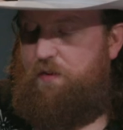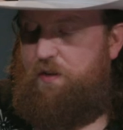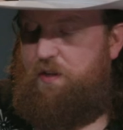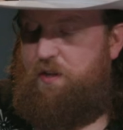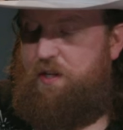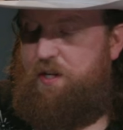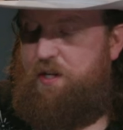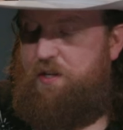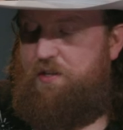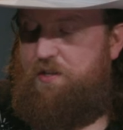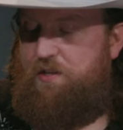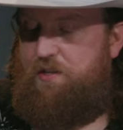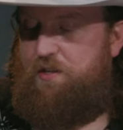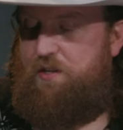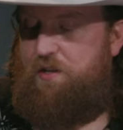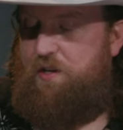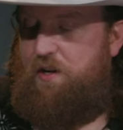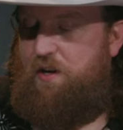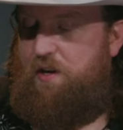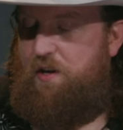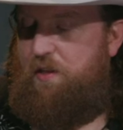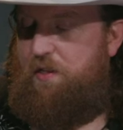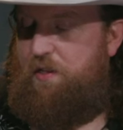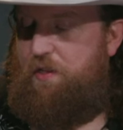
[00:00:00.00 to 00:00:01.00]
released
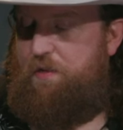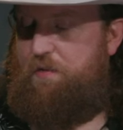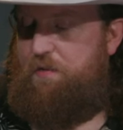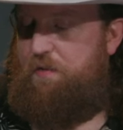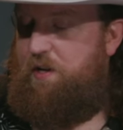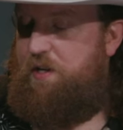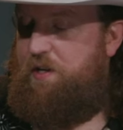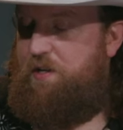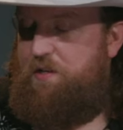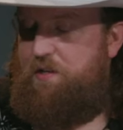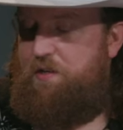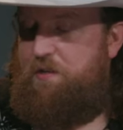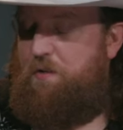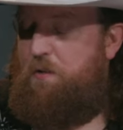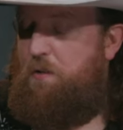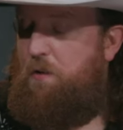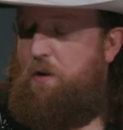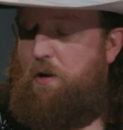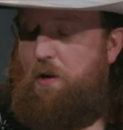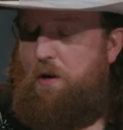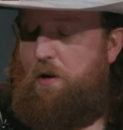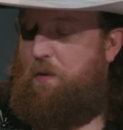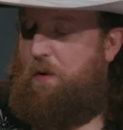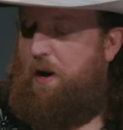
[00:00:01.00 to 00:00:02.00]
three
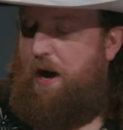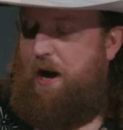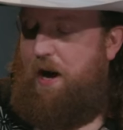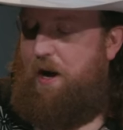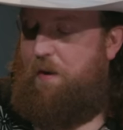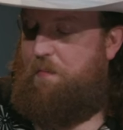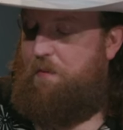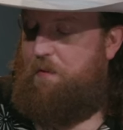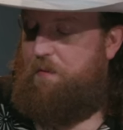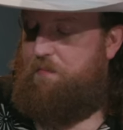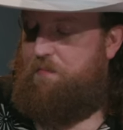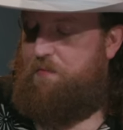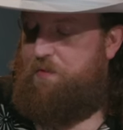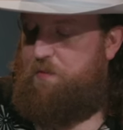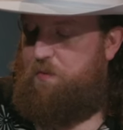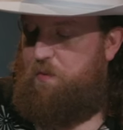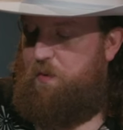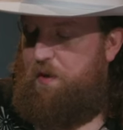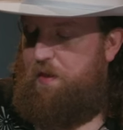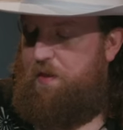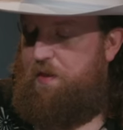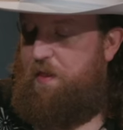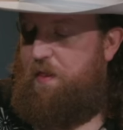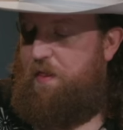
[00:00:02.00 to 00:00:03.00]
studio albums
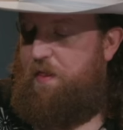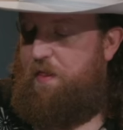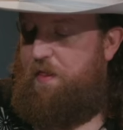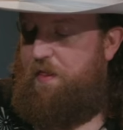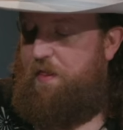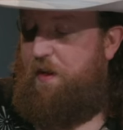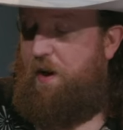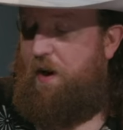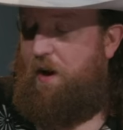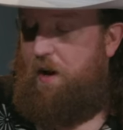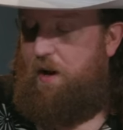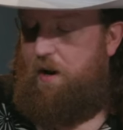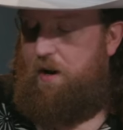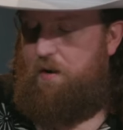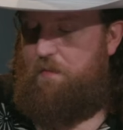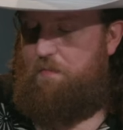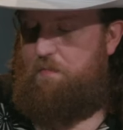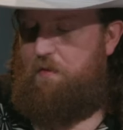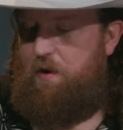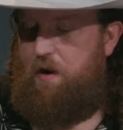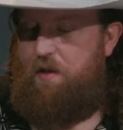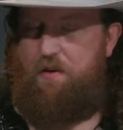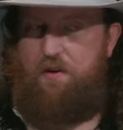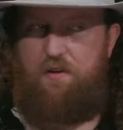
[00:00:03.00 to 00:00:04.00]
with the
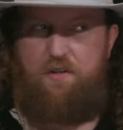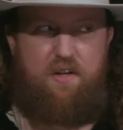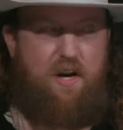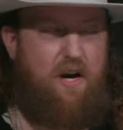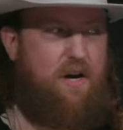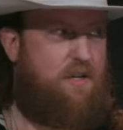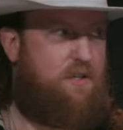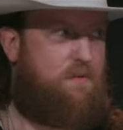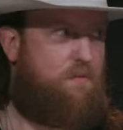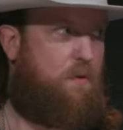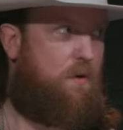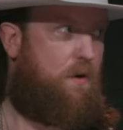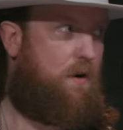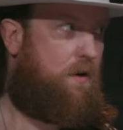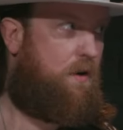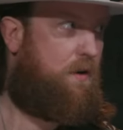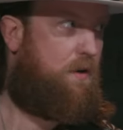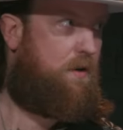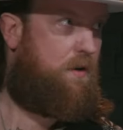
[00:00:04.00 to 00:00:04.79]
Brothers Osborne.